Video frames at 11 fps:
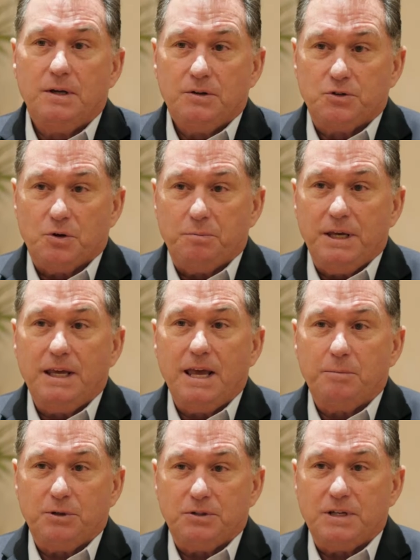So being
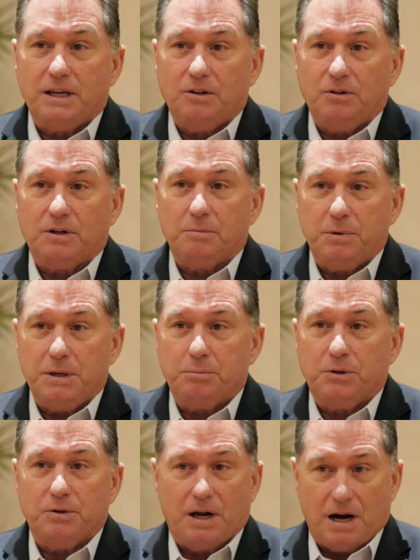able to take a look at
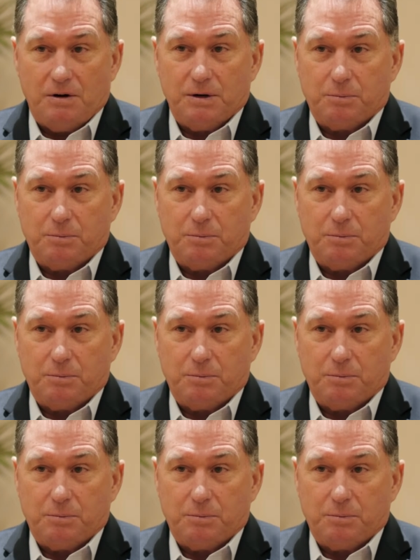people in the hiring